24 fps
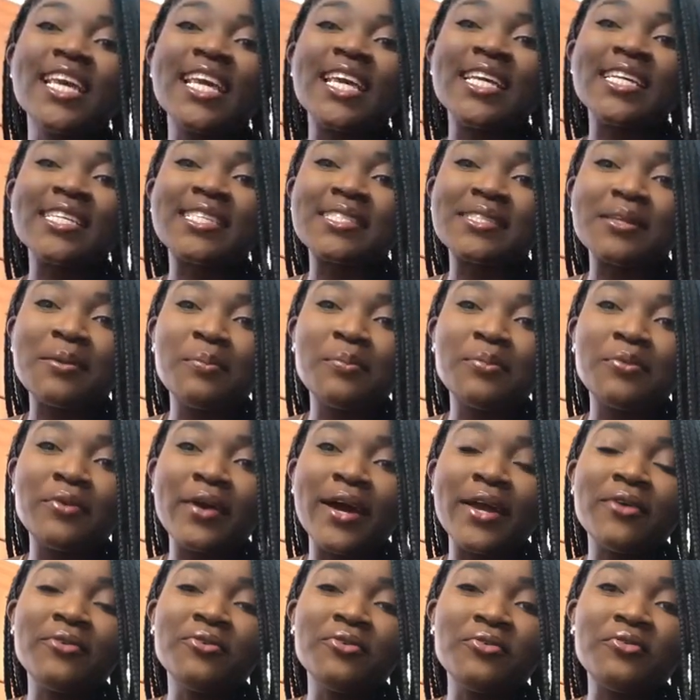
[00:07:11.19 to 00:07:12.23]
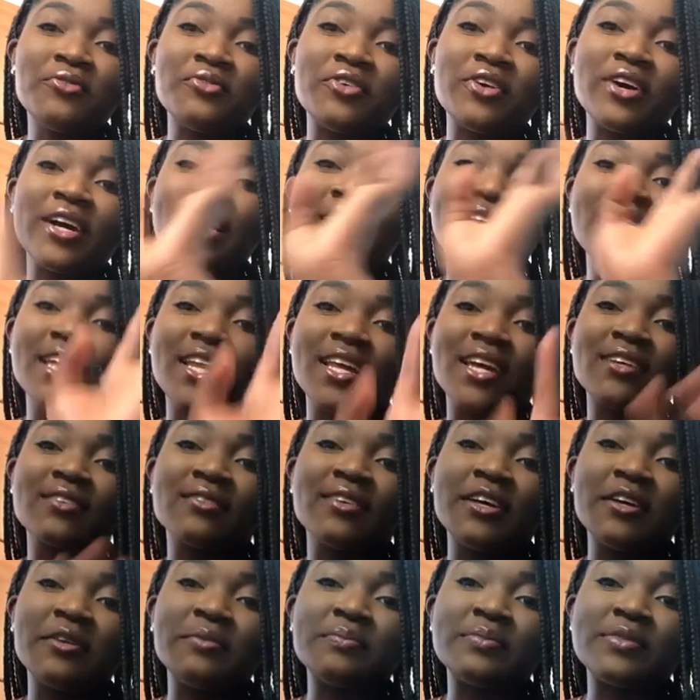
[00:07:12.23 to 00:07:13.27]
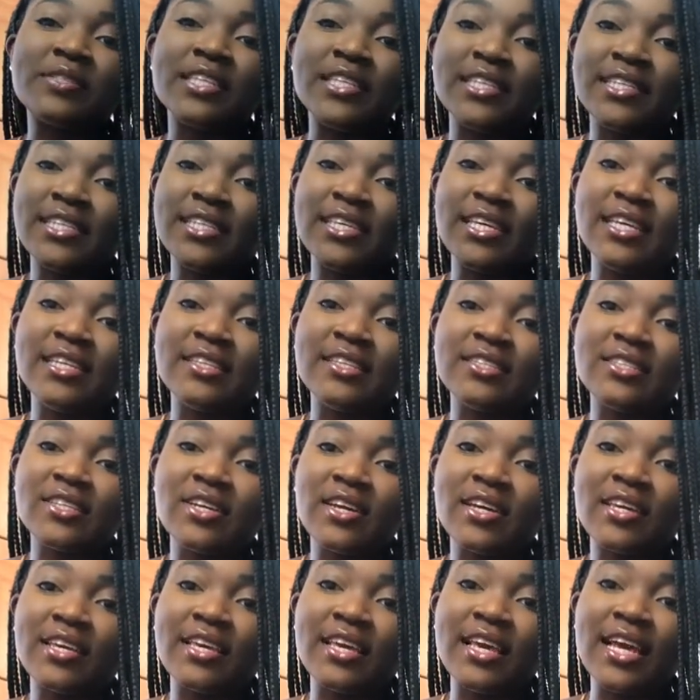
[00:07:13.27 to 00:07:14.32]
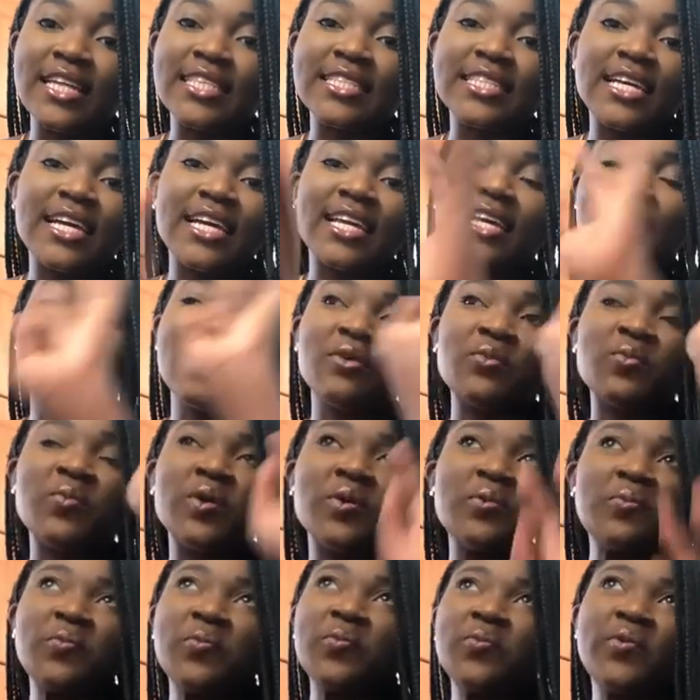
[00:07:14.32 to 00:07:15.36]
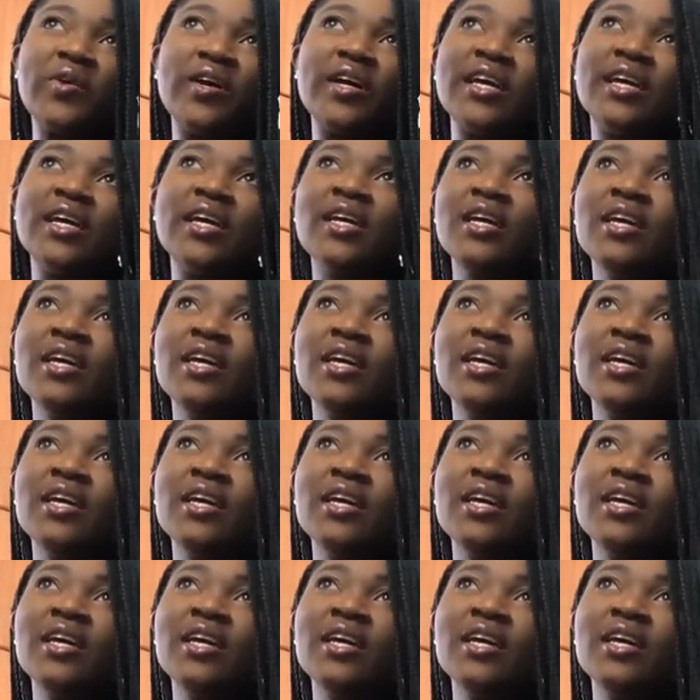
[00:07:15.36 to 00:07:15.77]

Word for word: istanbul i don't know for any other um, city in turkey antalya where